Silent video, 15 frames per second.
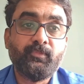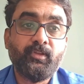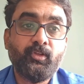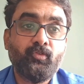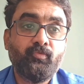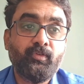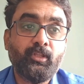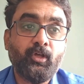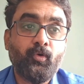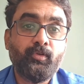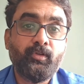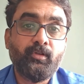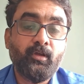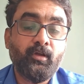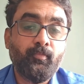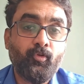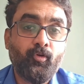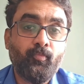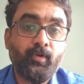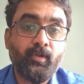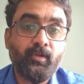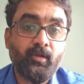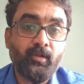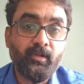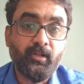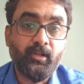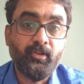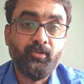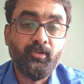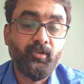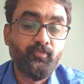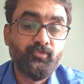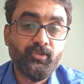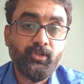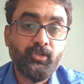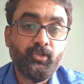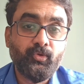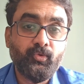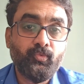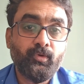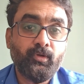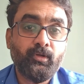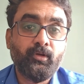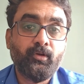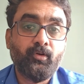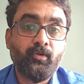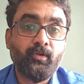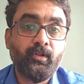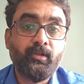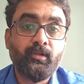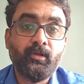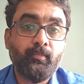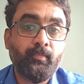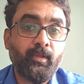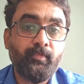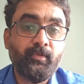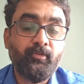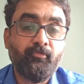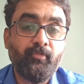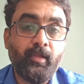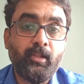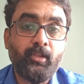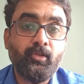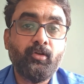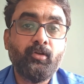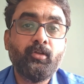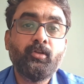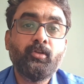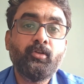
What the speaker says: without a proper unclear objective, audit may be a failure.